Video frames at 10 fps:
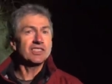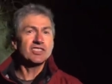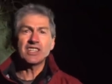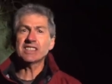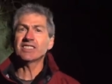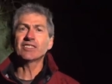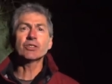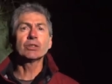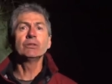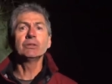It's just
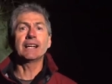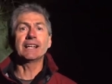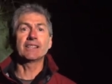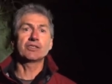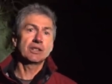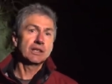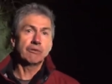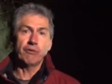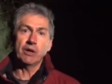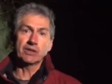too large a
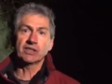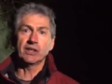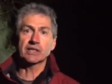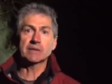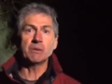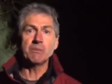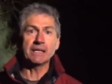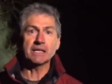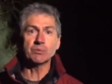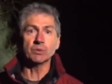file size to be
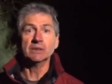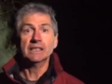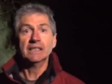manageable.